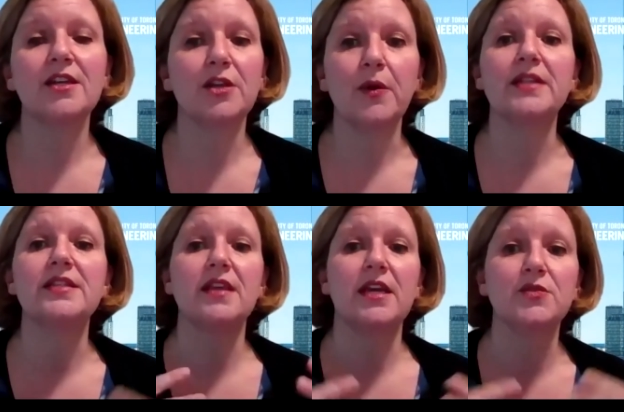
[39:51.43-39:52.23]

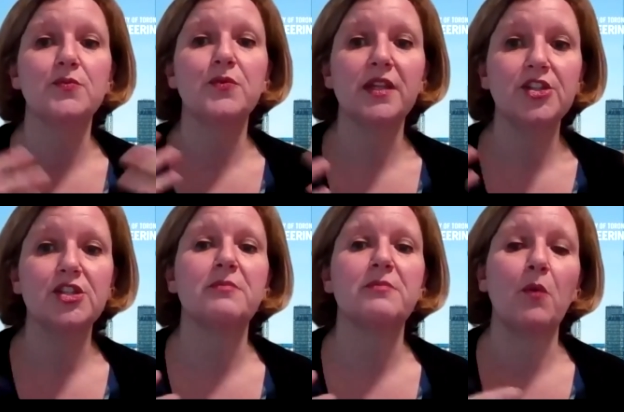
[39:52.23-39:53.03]
it's really
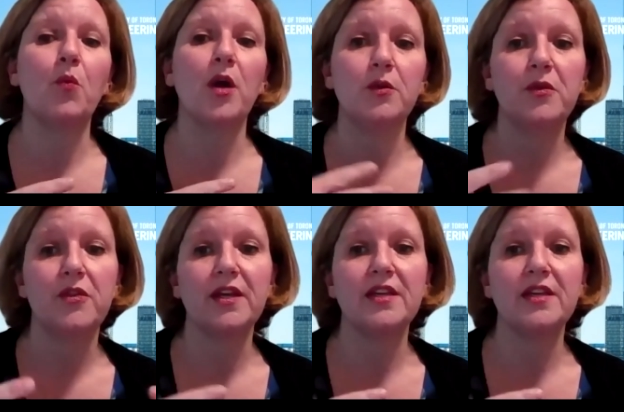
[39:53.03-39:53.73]
just about what you think